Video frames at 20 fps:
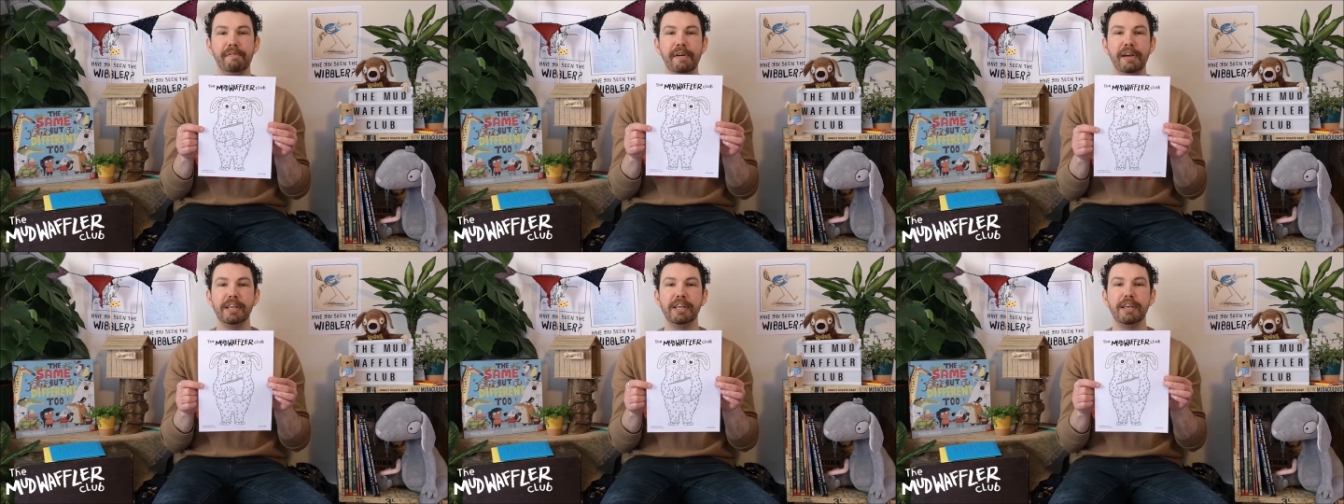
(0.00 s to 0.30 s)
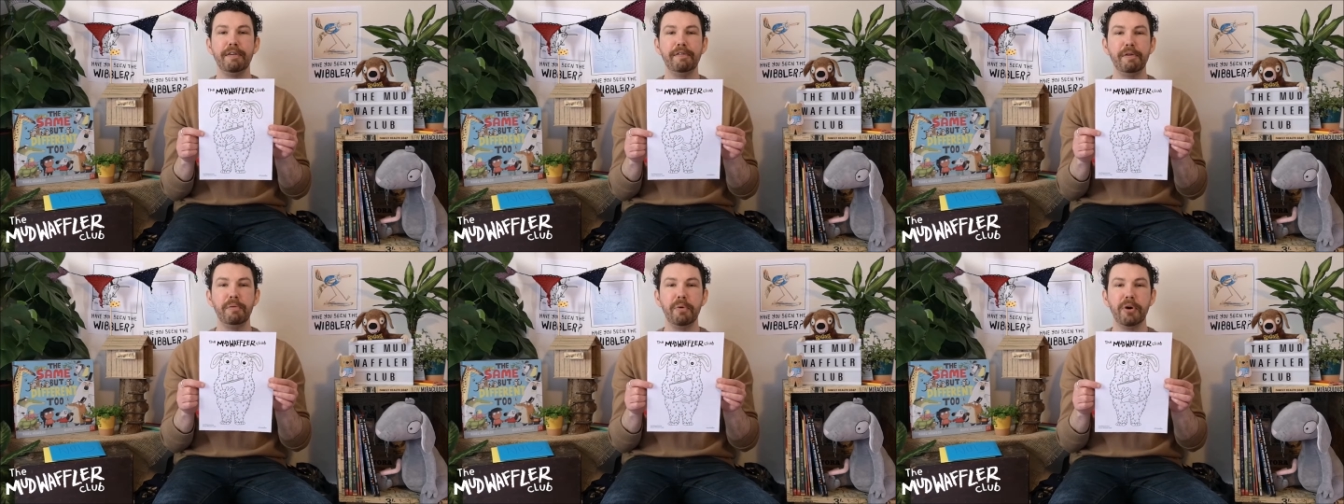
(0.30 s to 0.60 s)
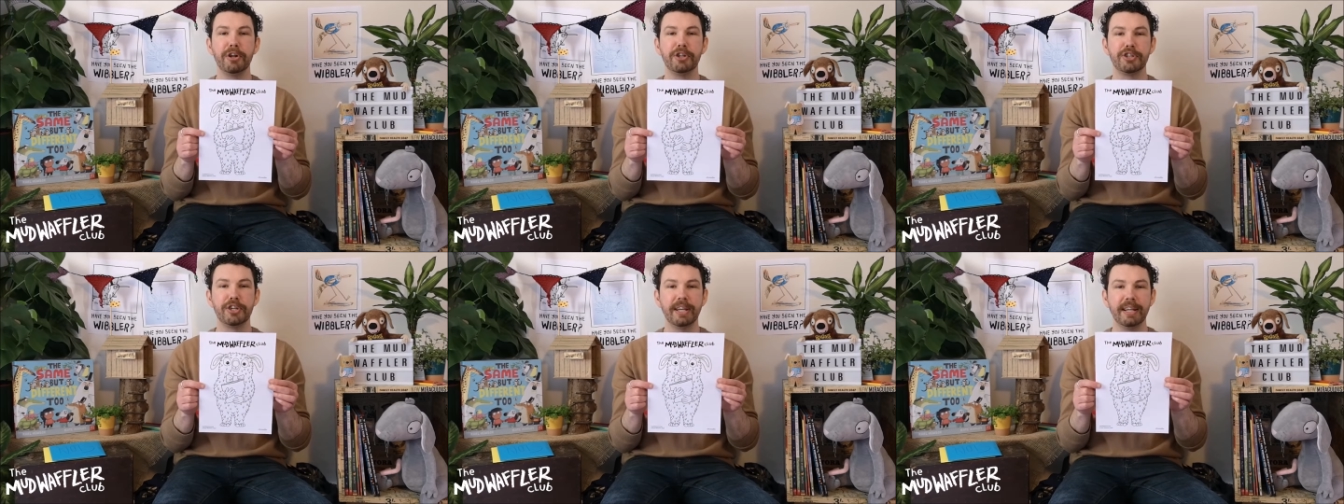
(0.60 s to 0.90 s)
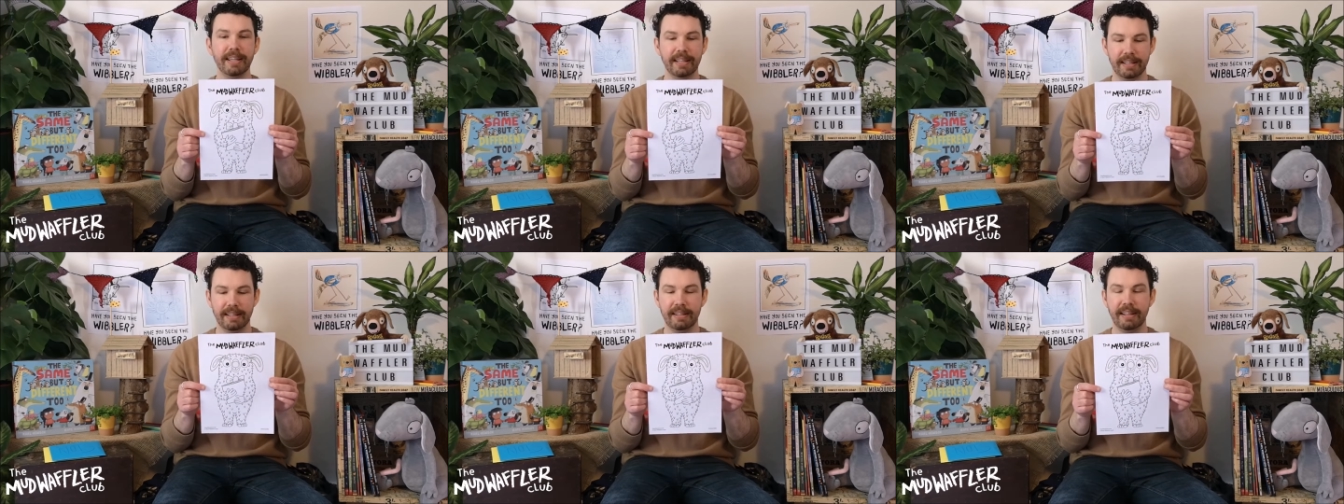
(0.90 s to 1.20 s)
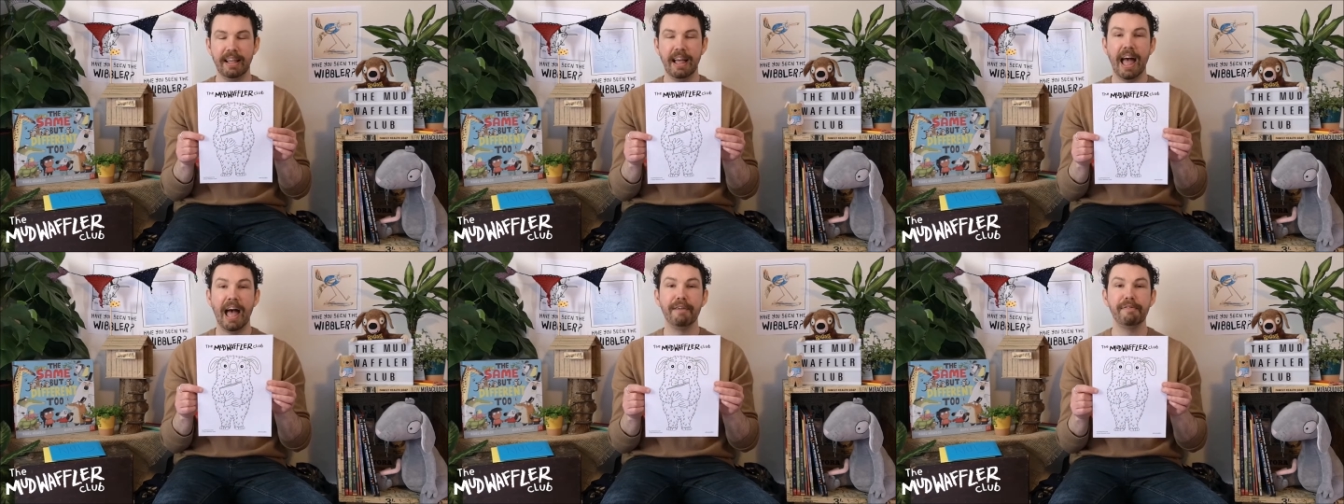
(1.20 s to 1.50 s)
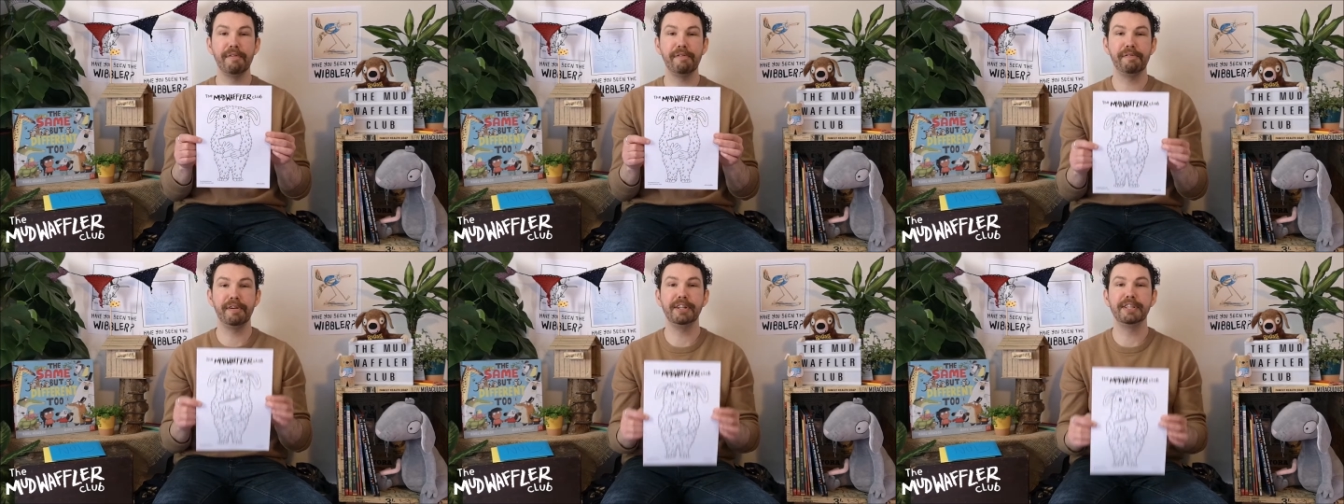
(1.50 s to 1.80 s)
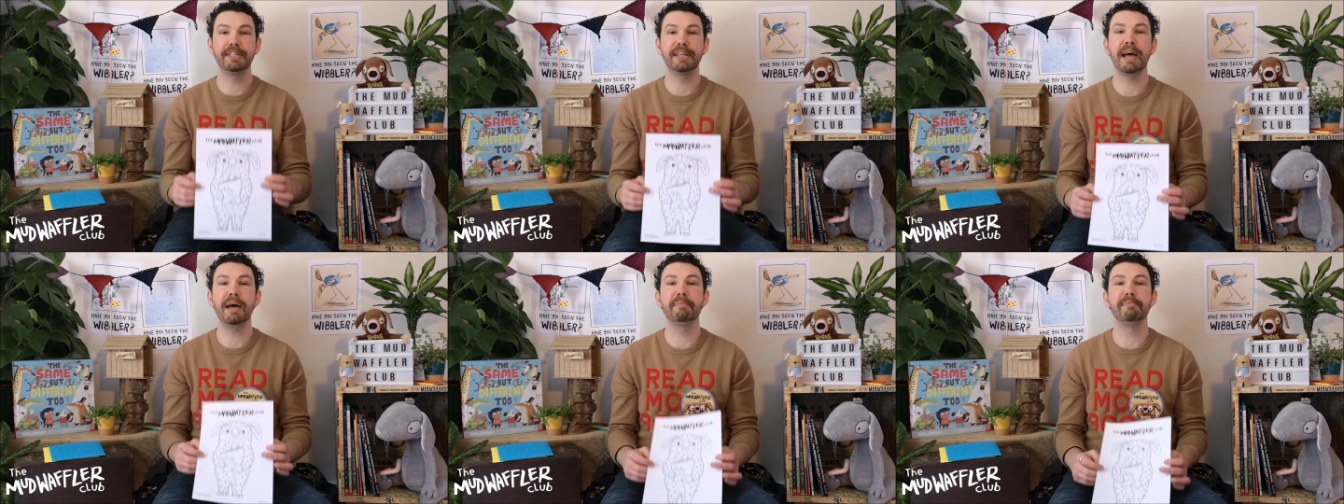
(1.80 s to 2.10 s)
Thank you for watching. Have a
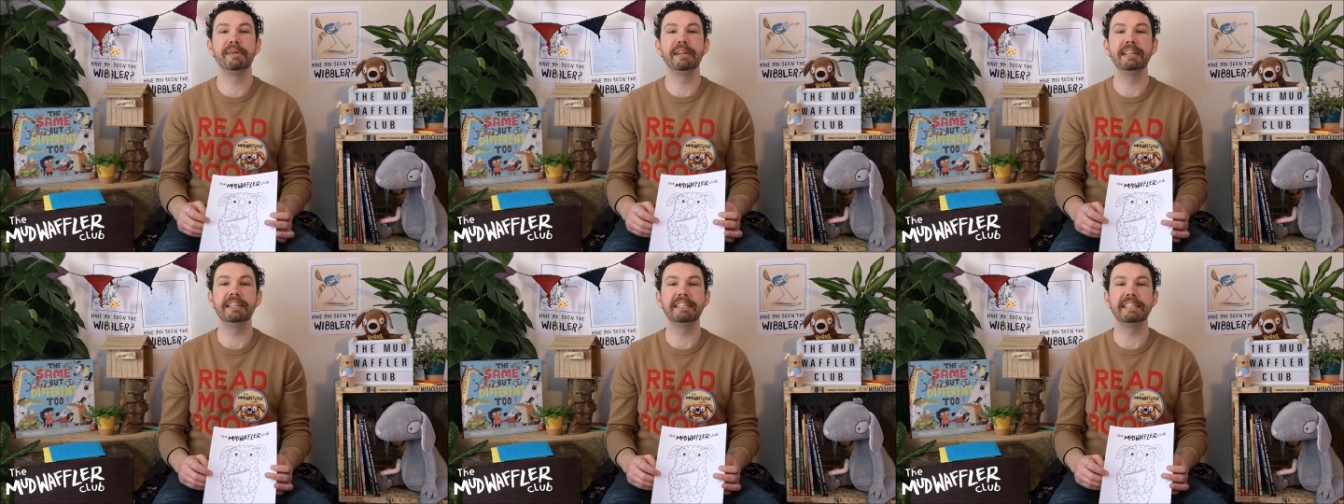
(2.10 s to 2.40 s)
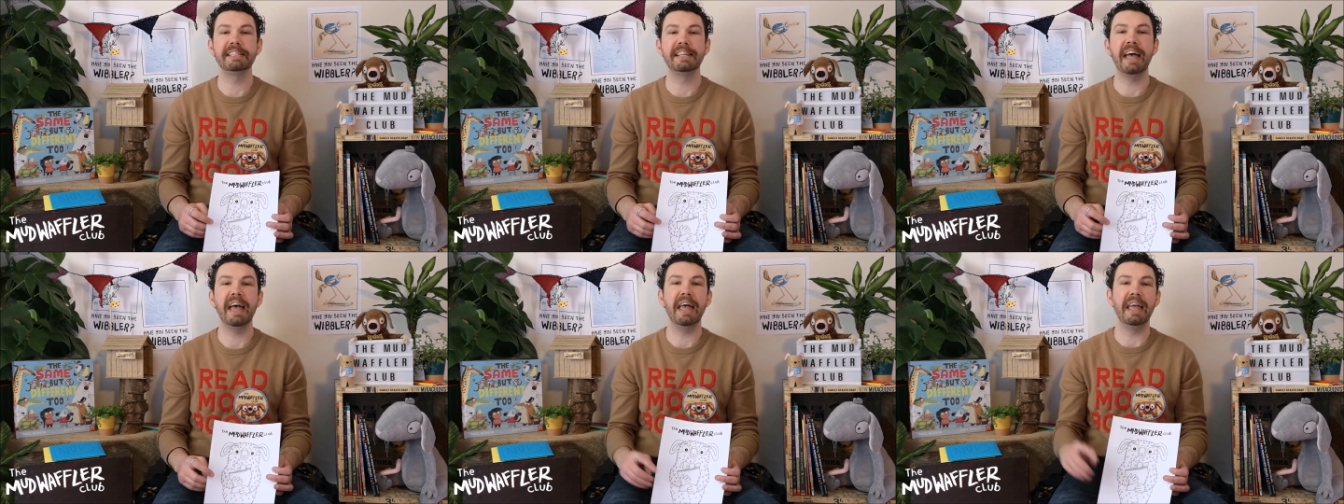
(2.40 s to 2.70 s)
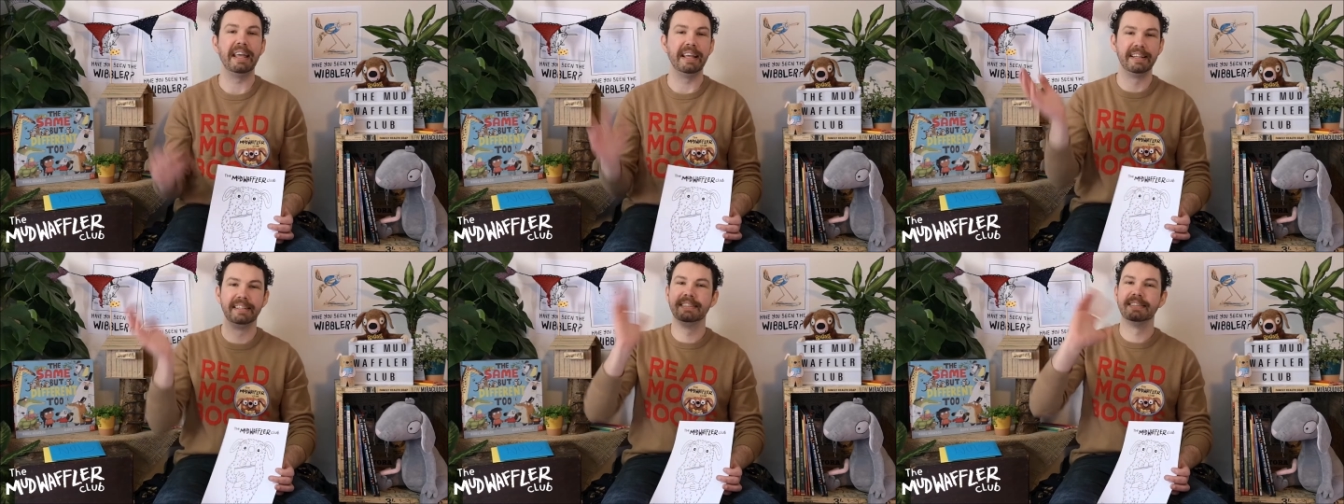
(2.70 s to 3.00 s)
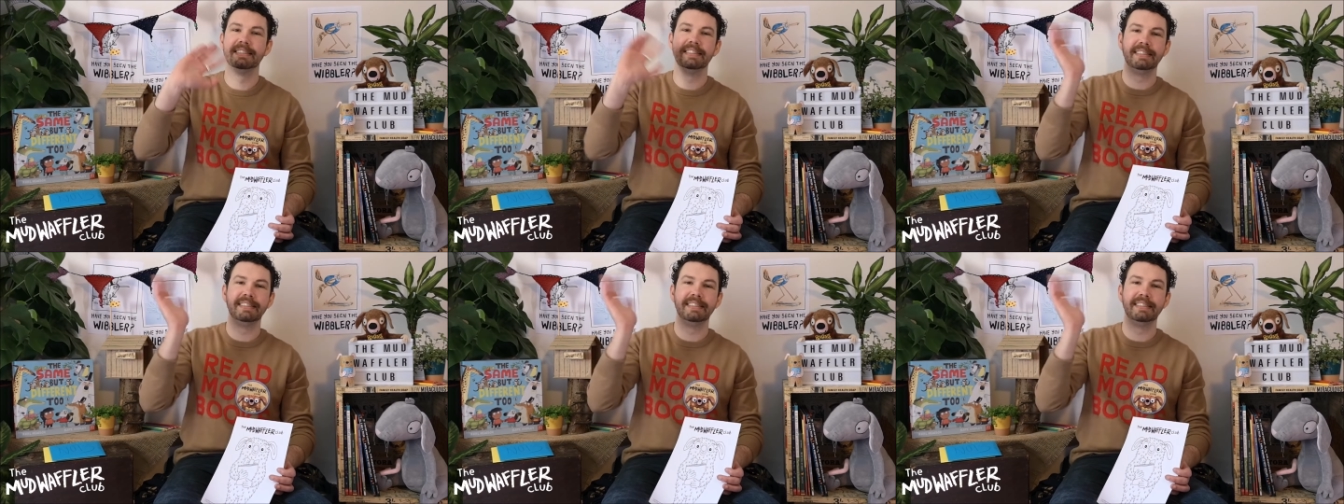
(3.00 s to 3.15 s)
fantabulous day.